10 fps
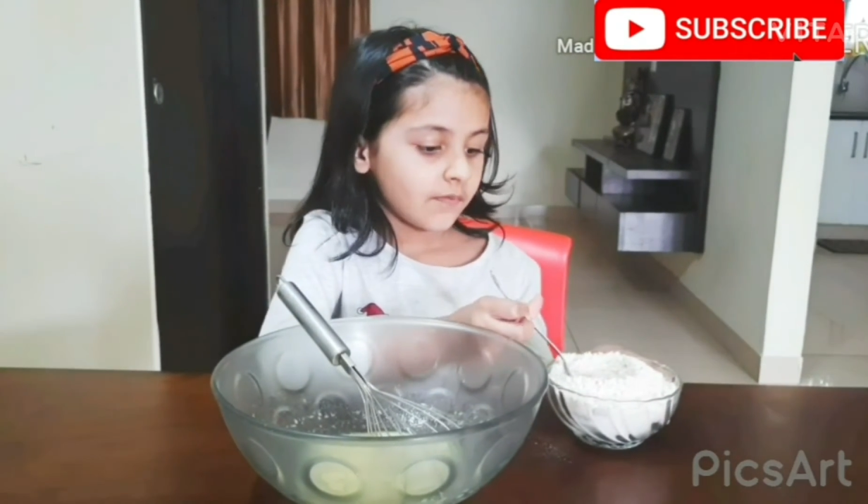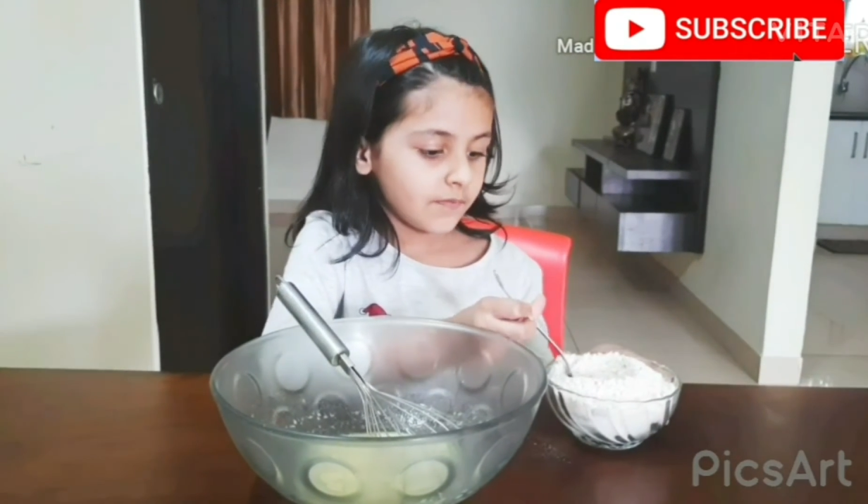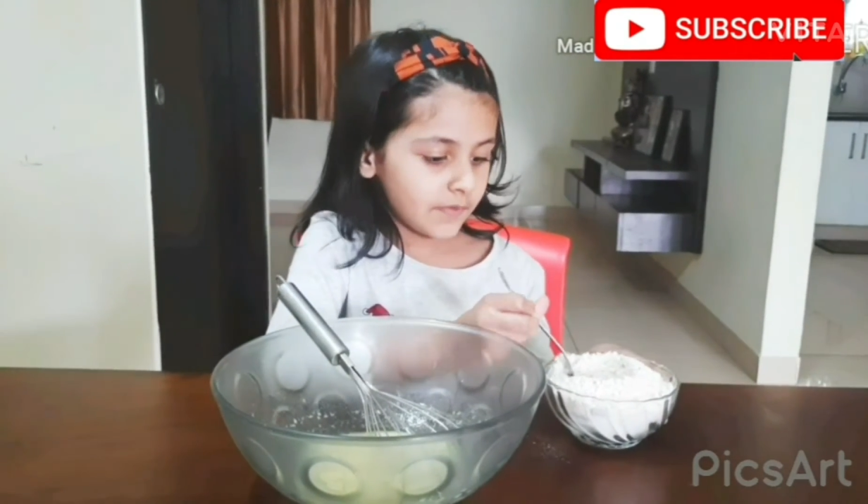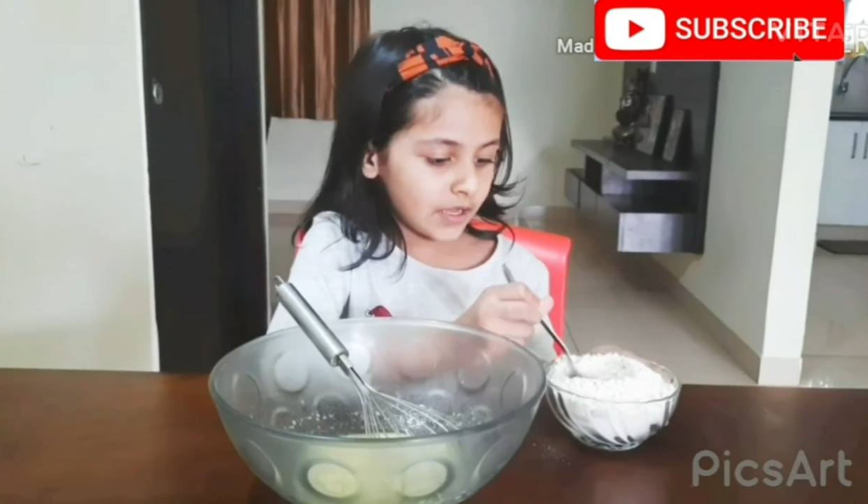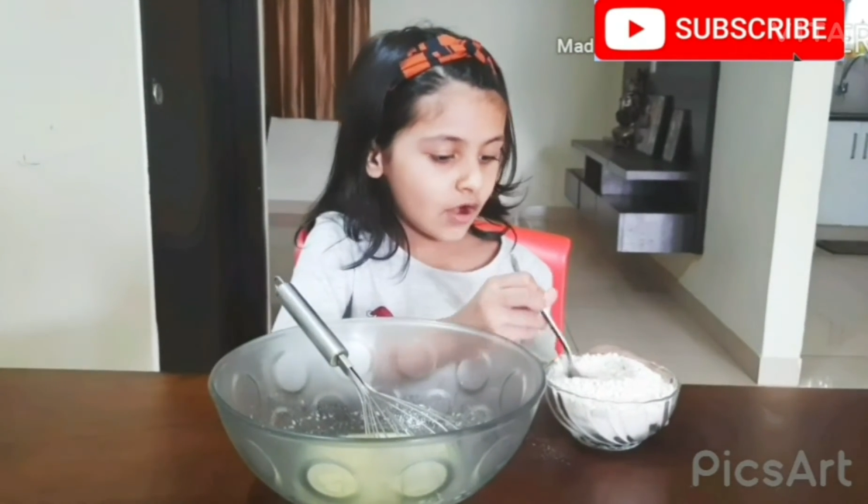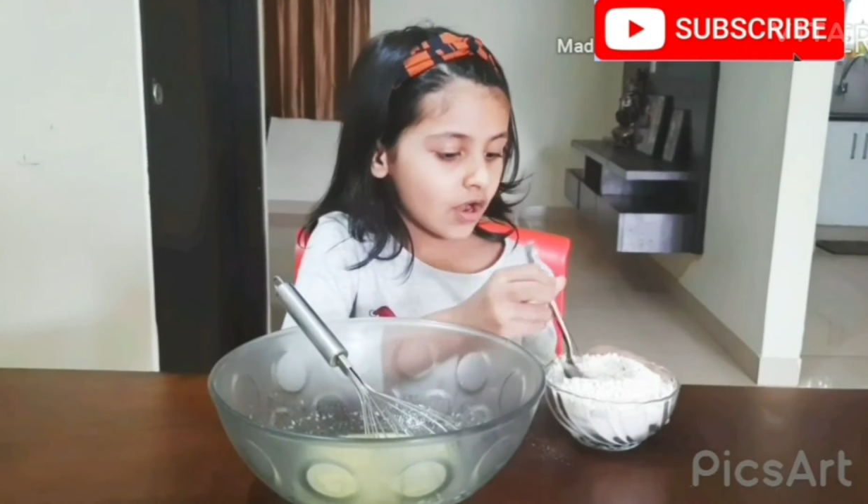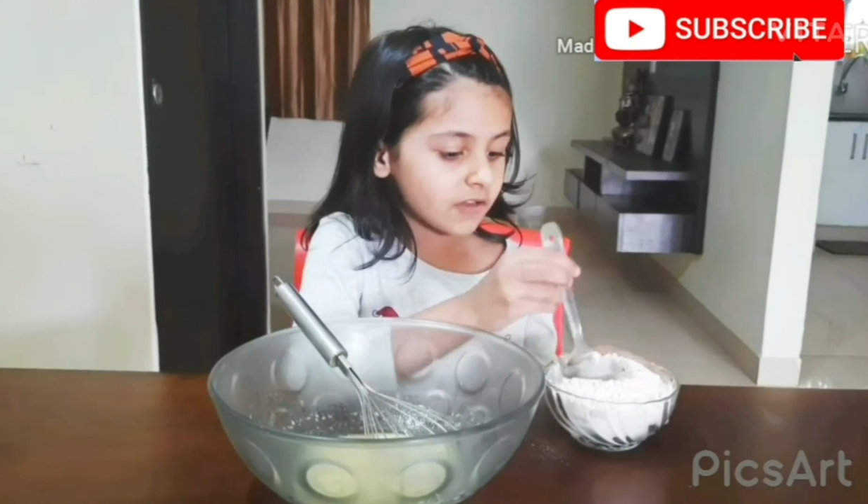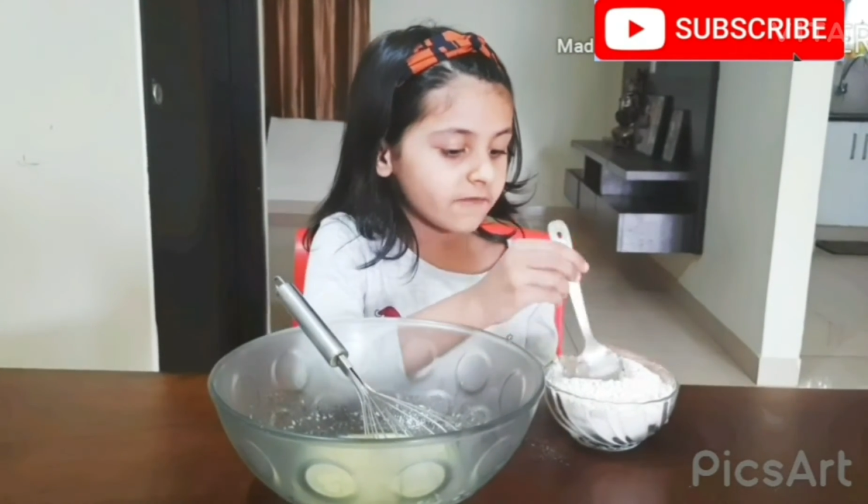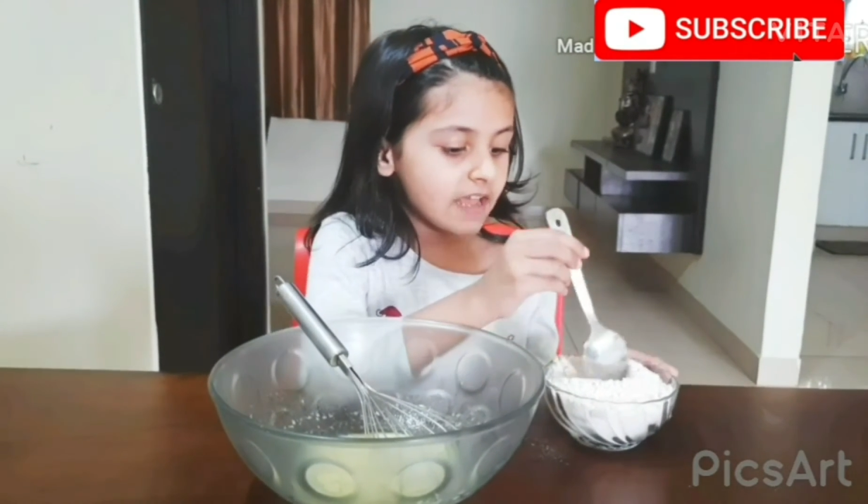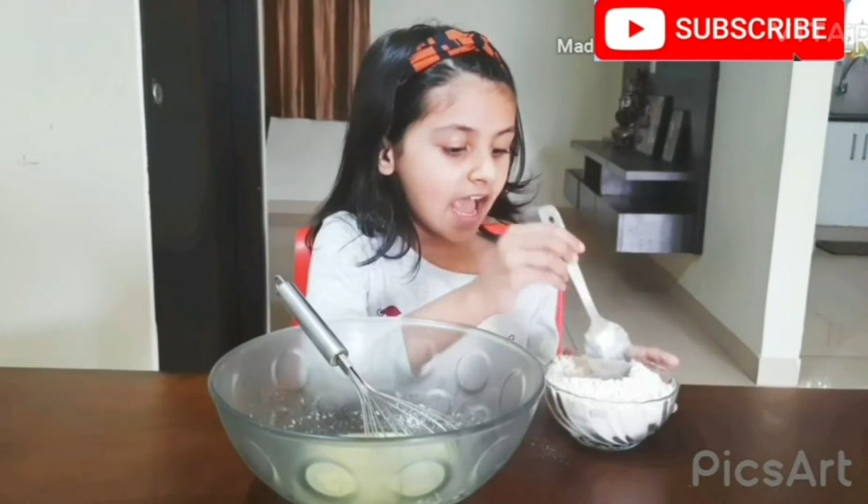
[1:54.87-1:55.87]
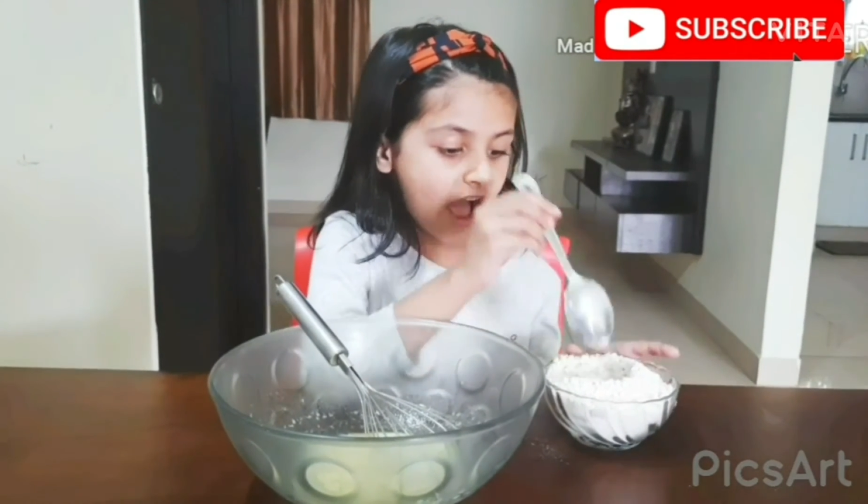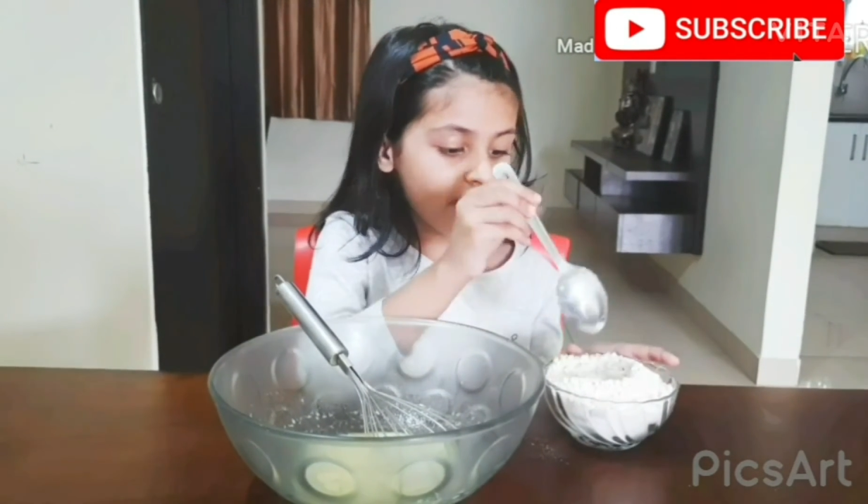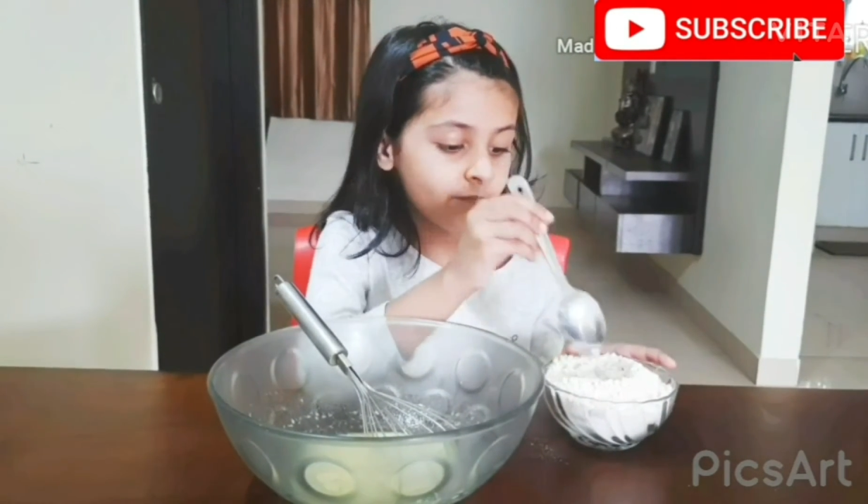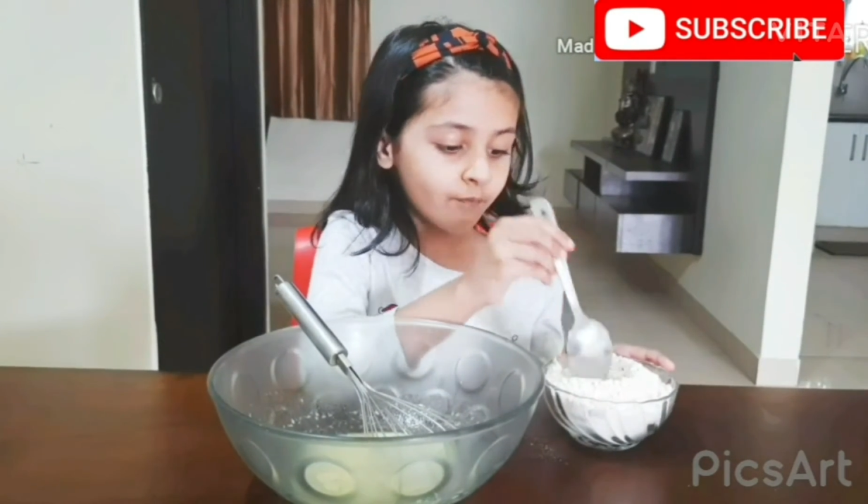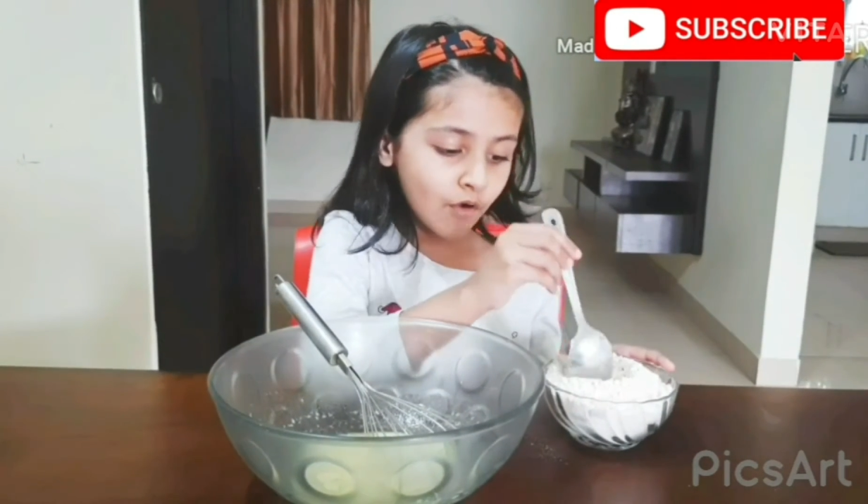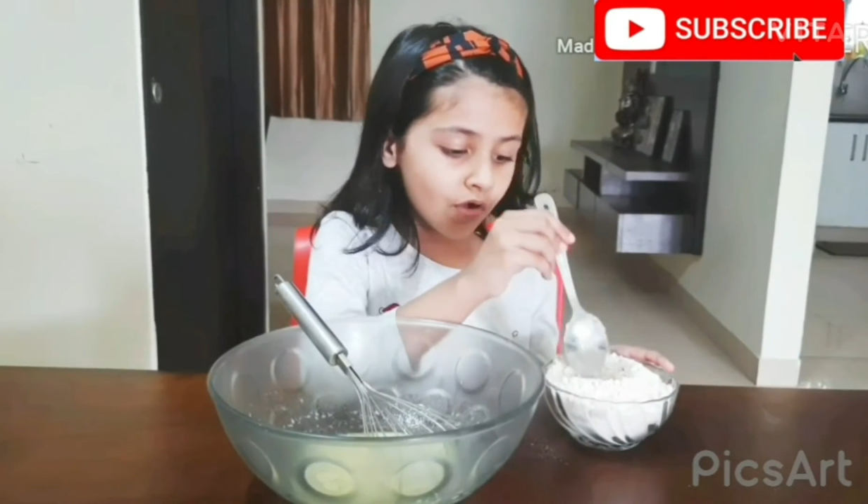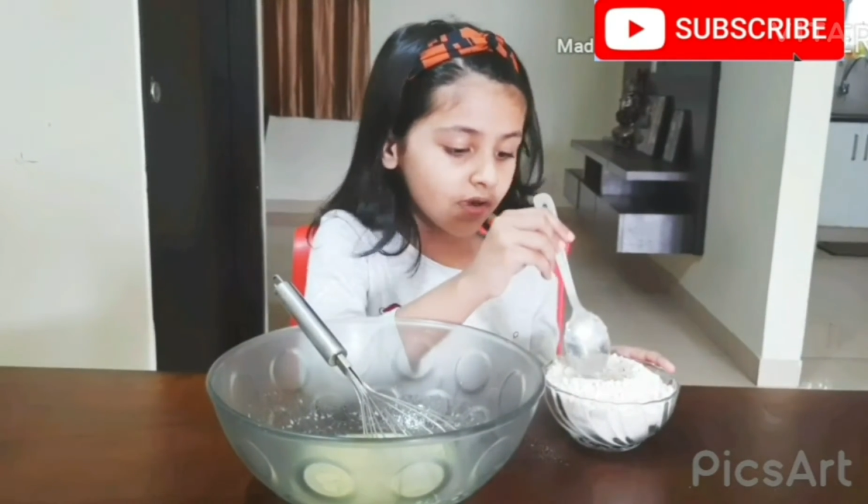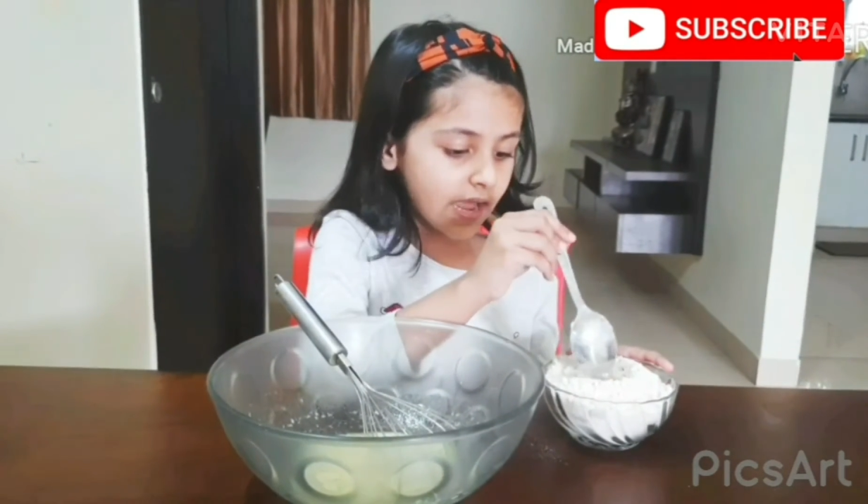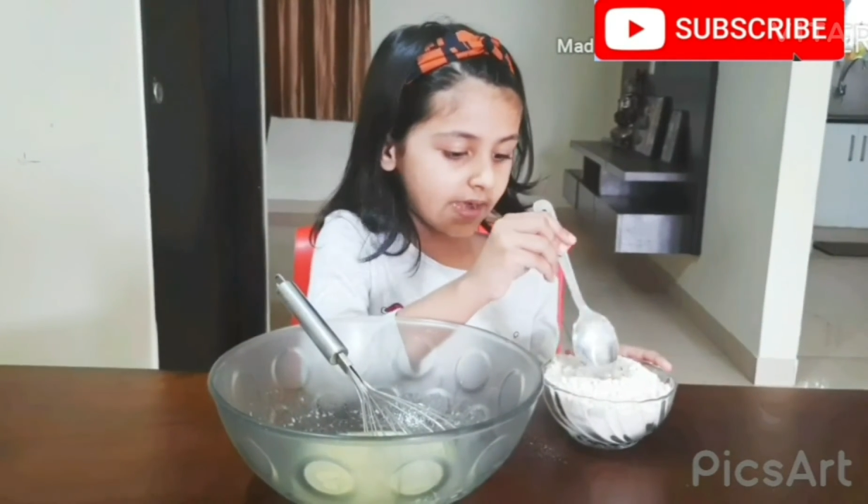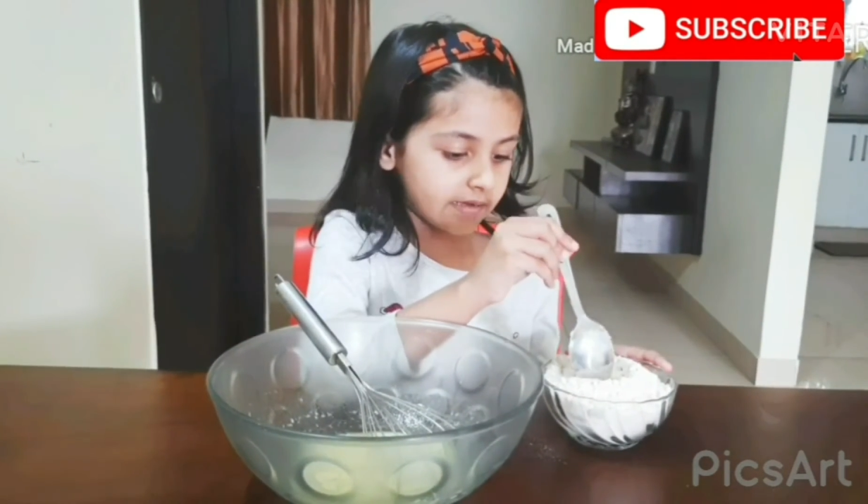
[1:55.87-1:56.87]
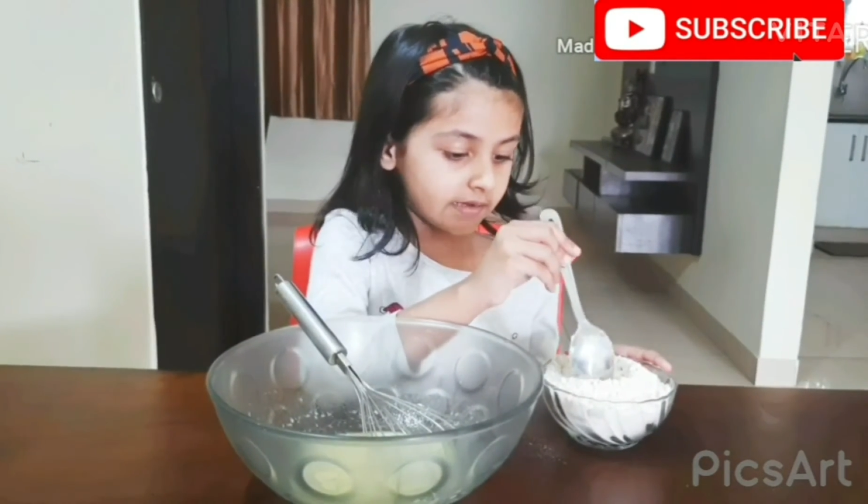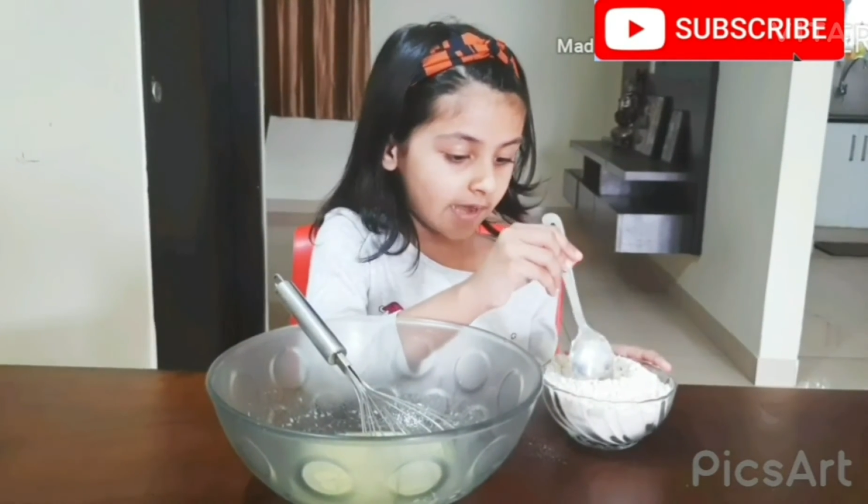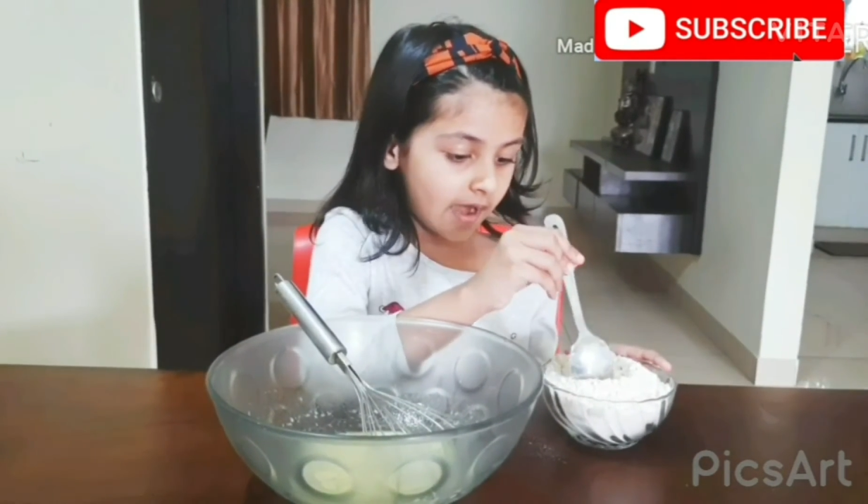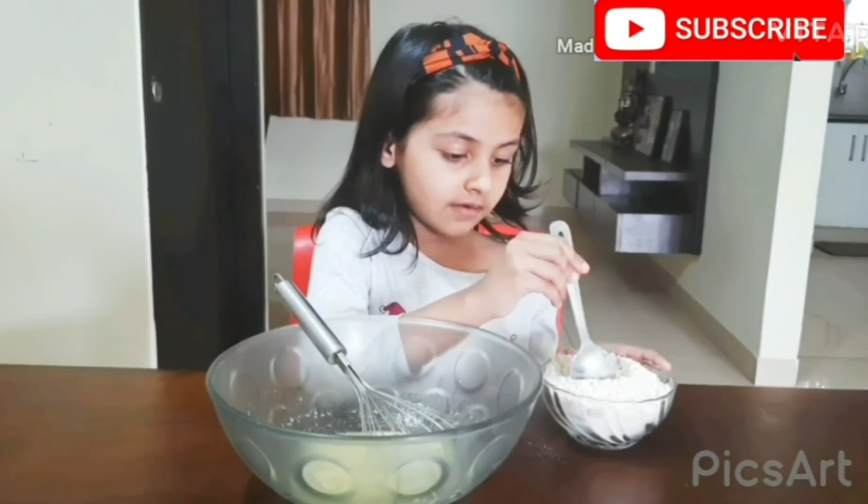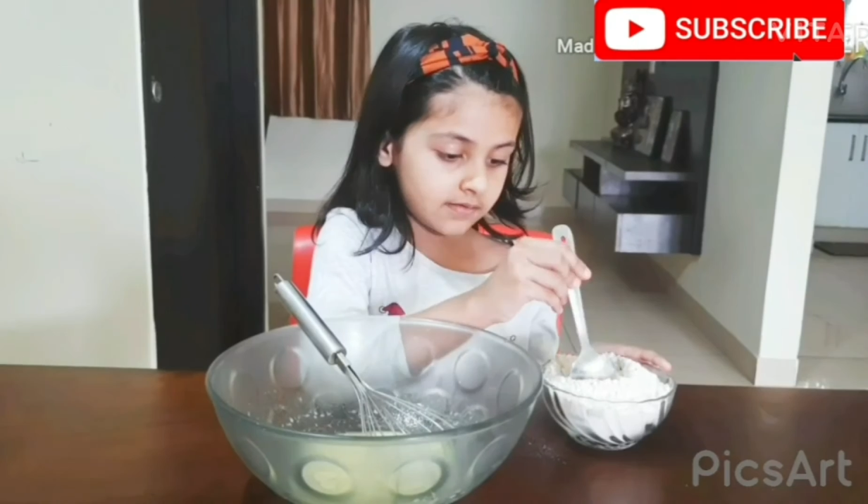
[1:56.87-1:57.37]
because we have more atta.